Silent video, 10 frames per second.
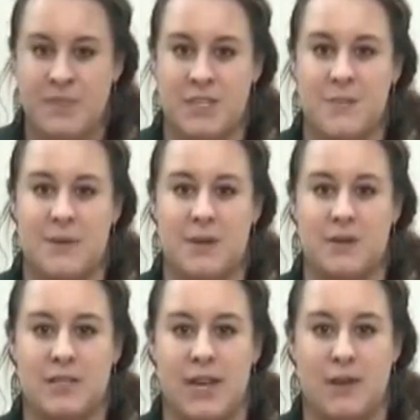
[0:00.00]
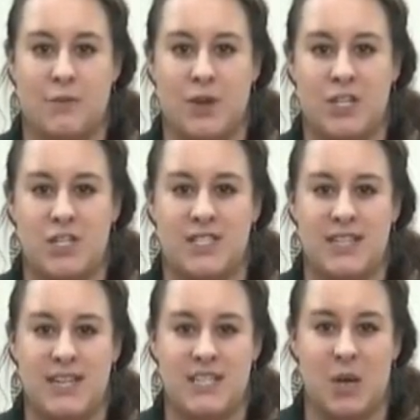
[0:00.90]
the spinner's kind of reached
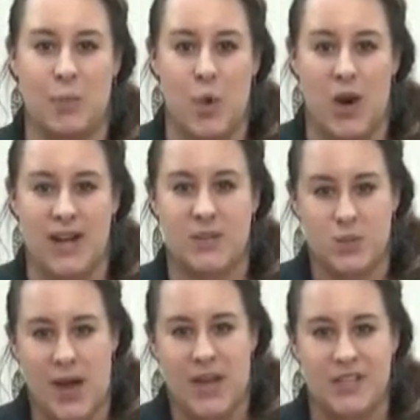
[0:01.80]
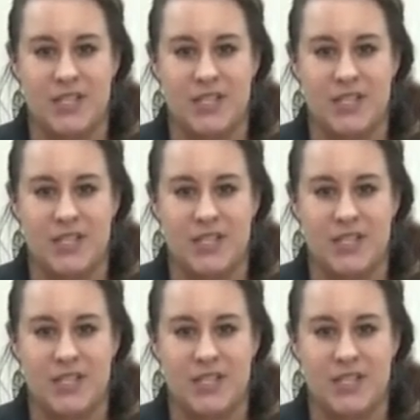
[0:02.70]
its ideal point as well.